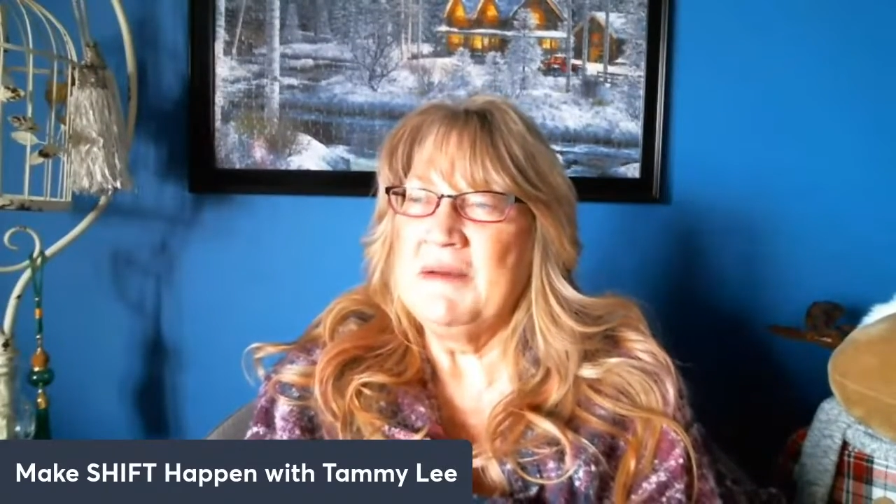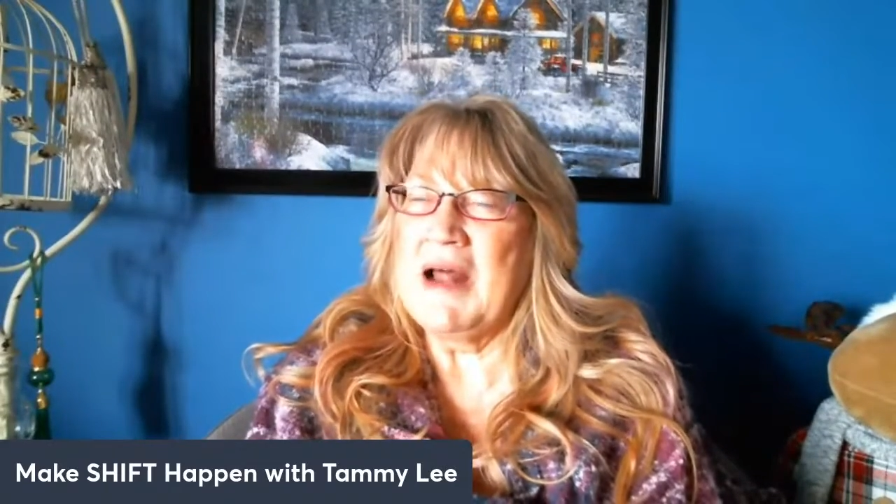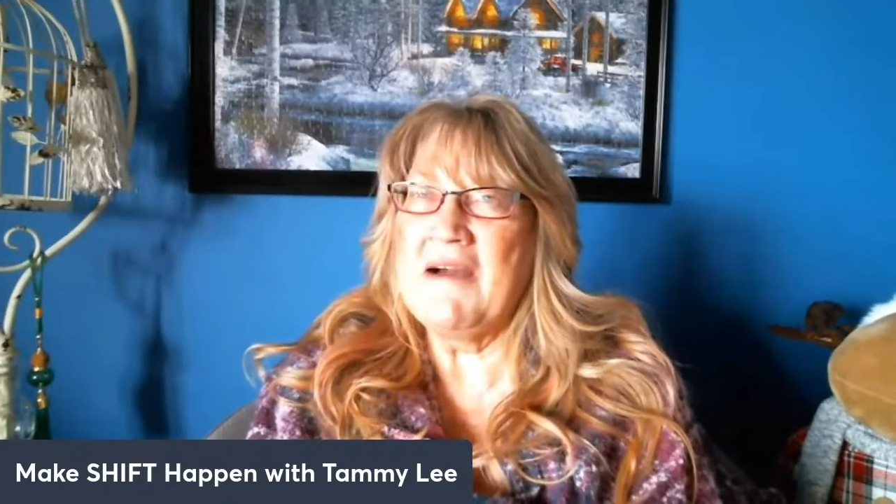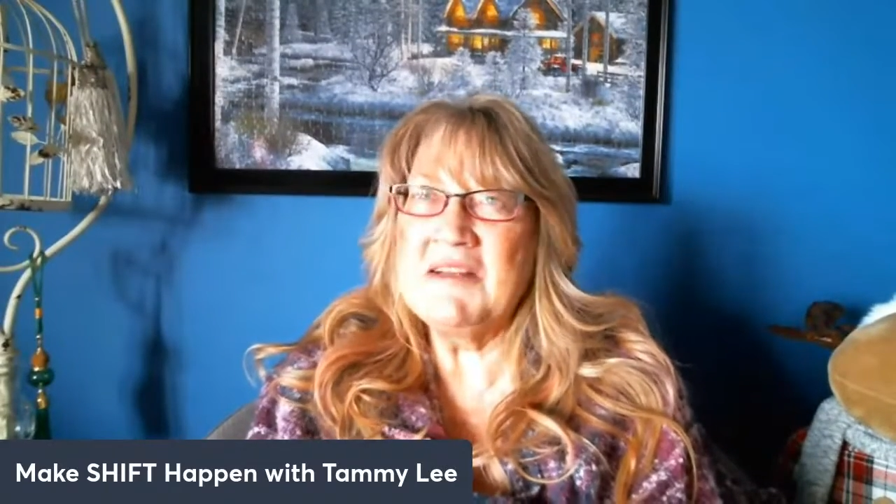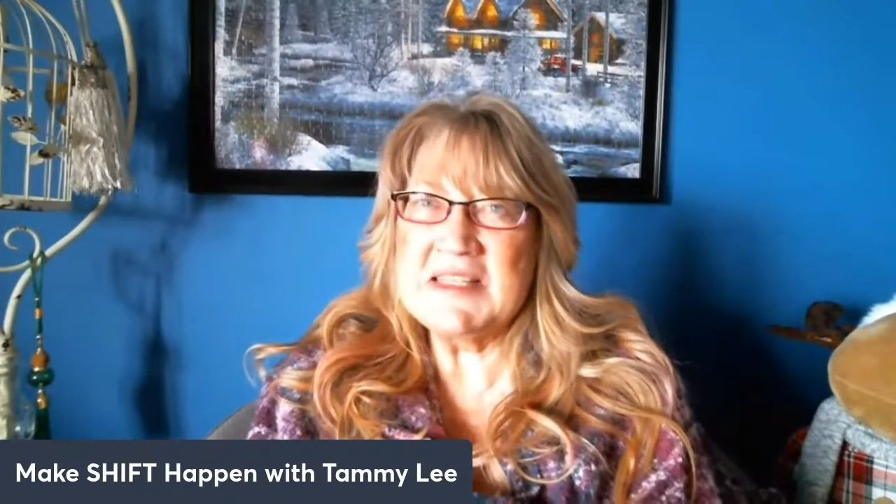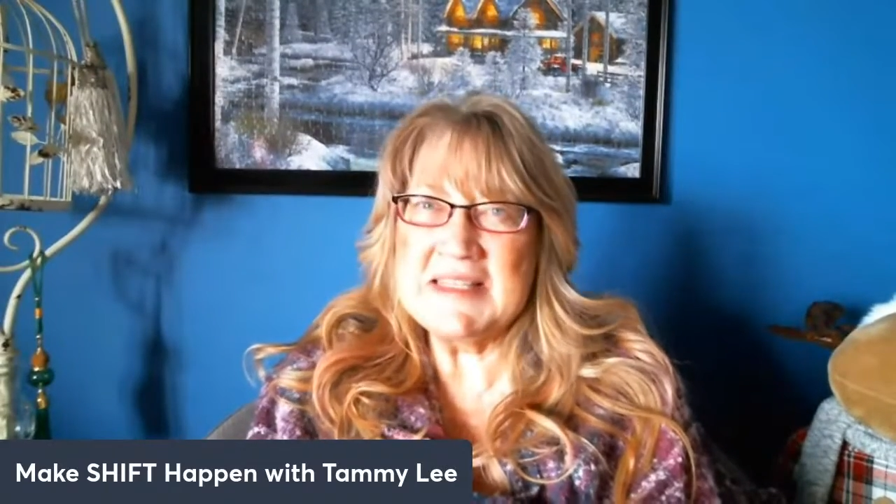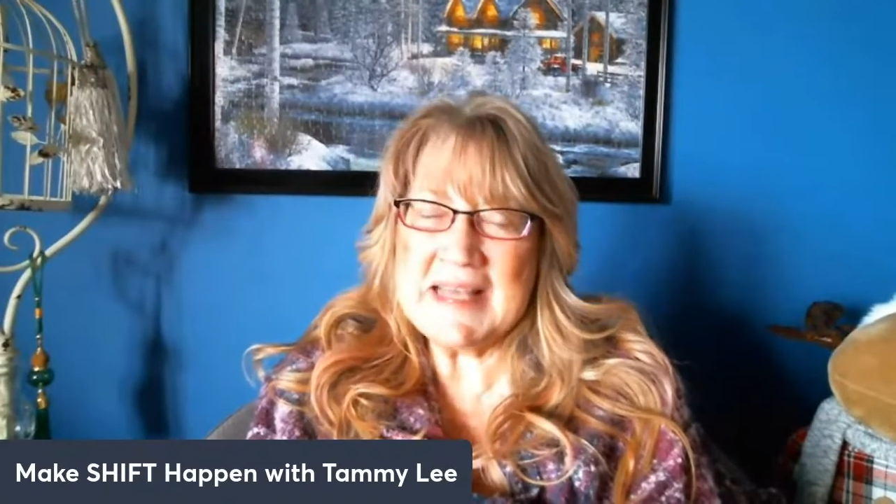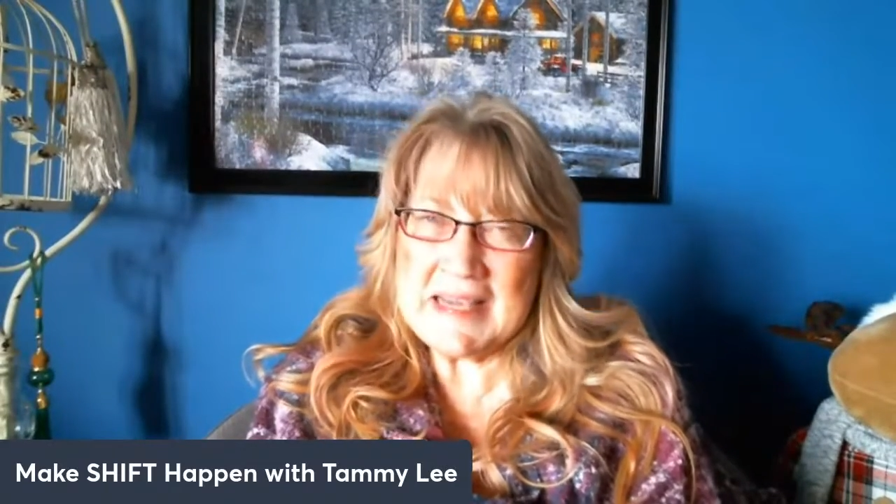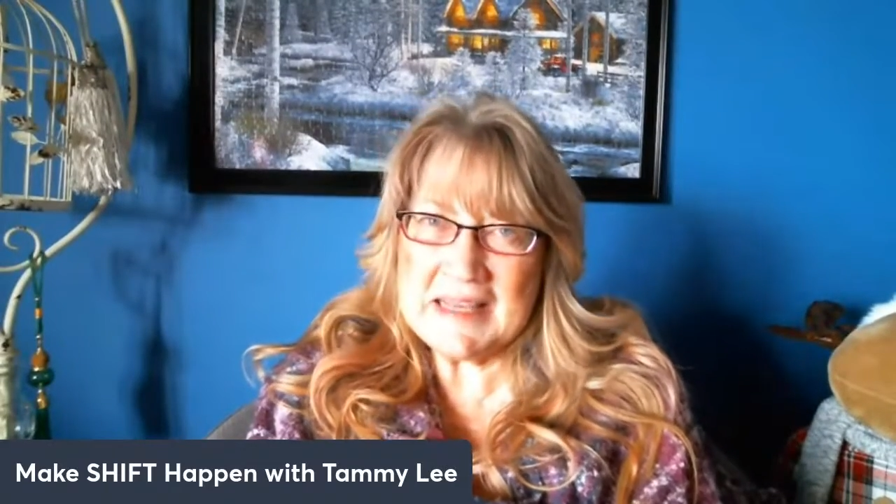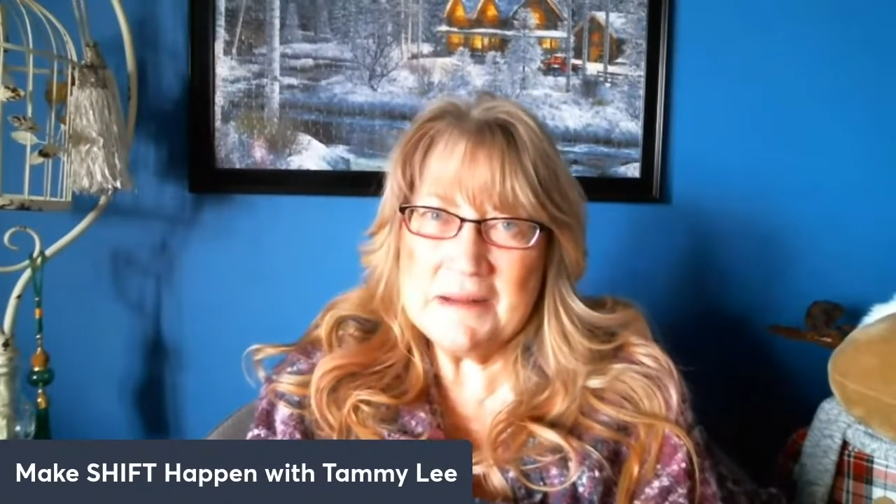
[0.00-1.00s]
But I was
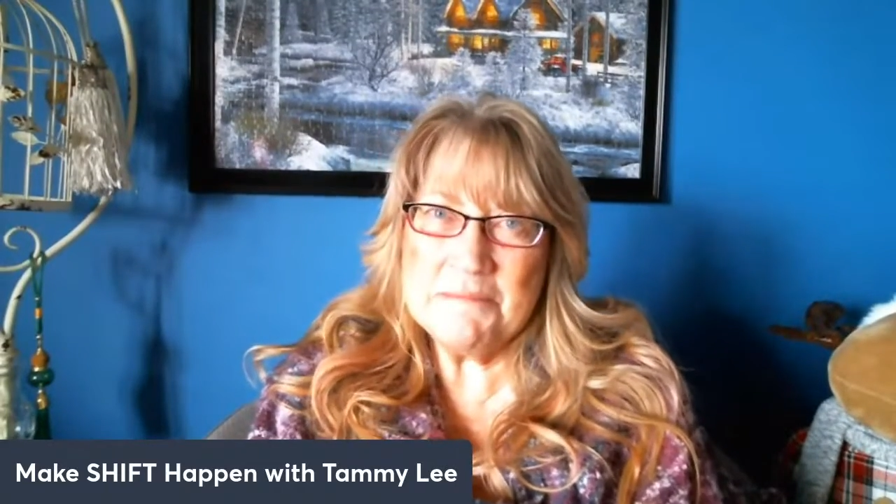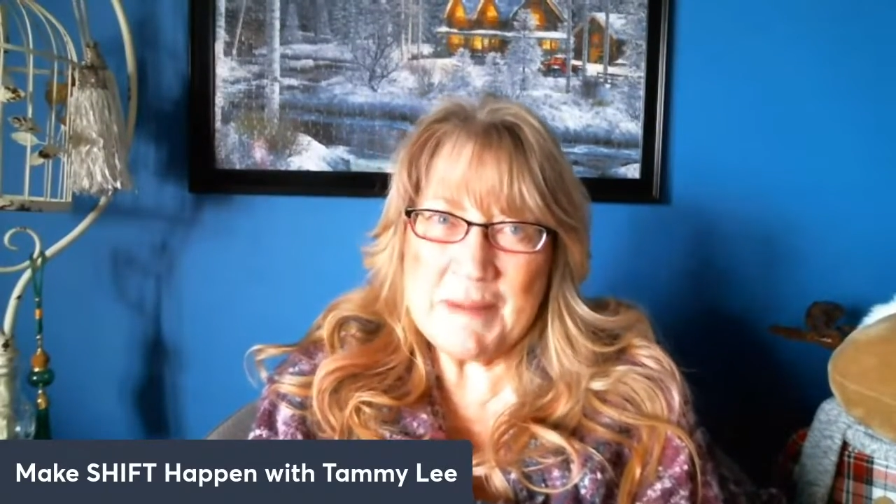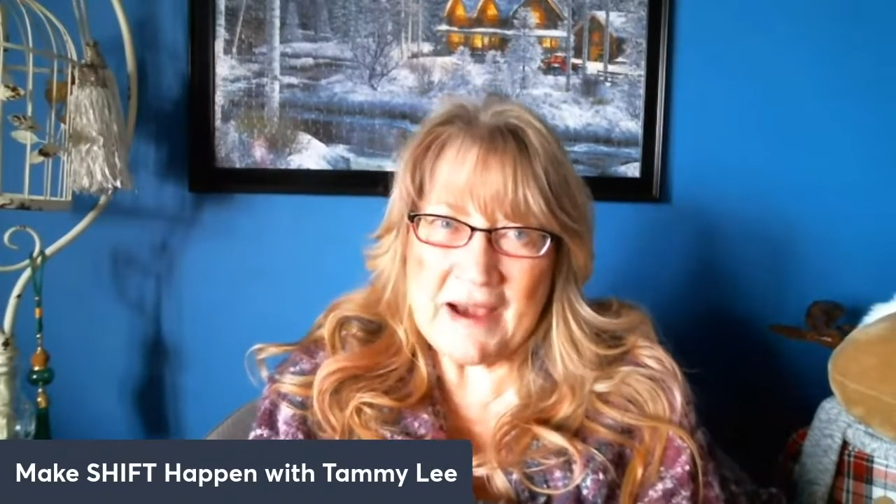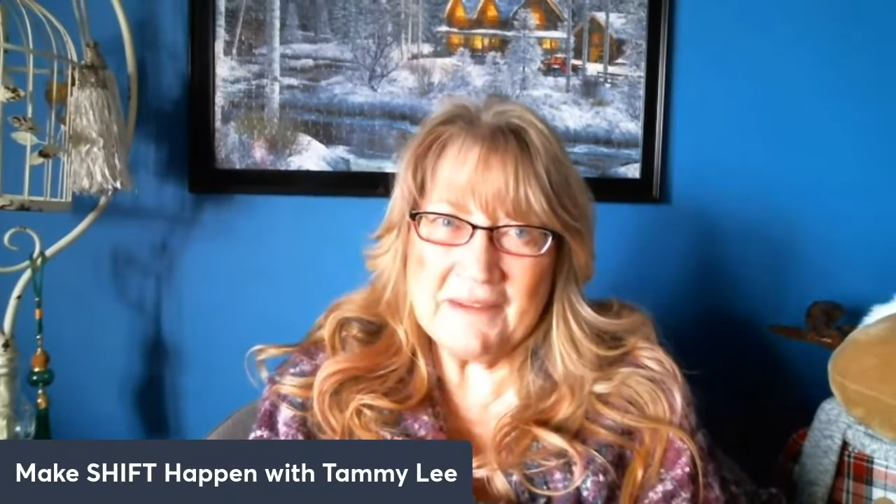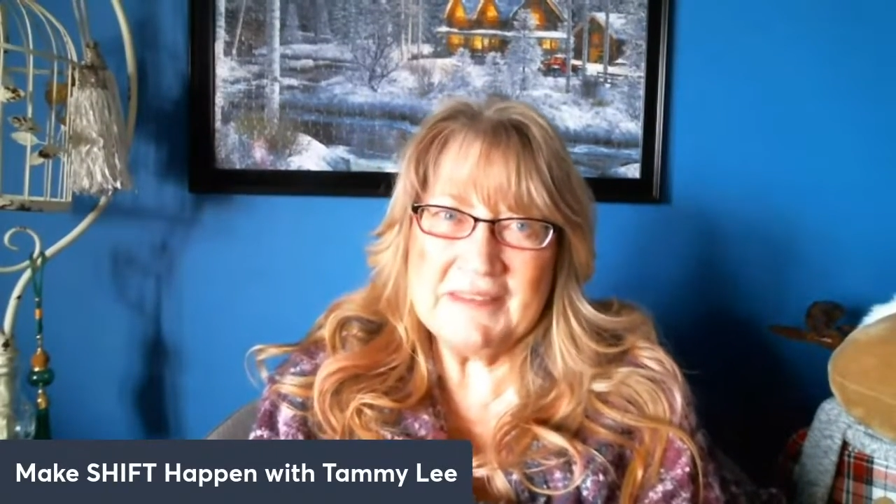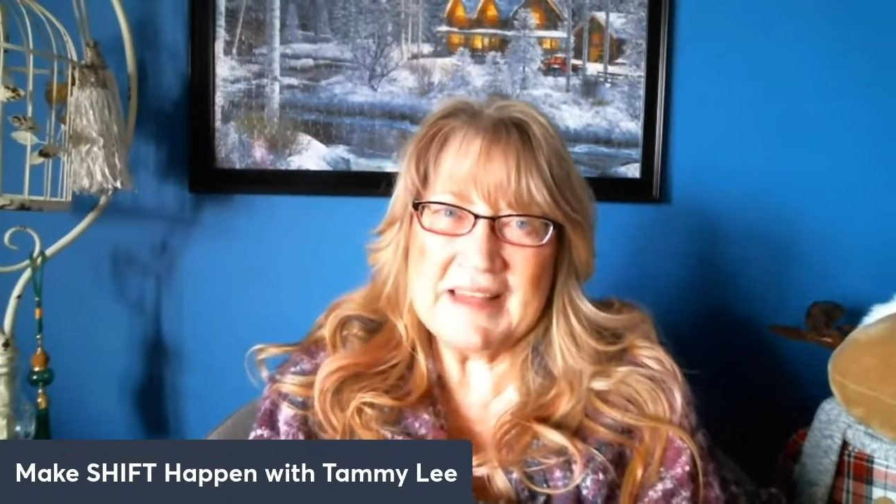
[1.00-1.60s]
thinking about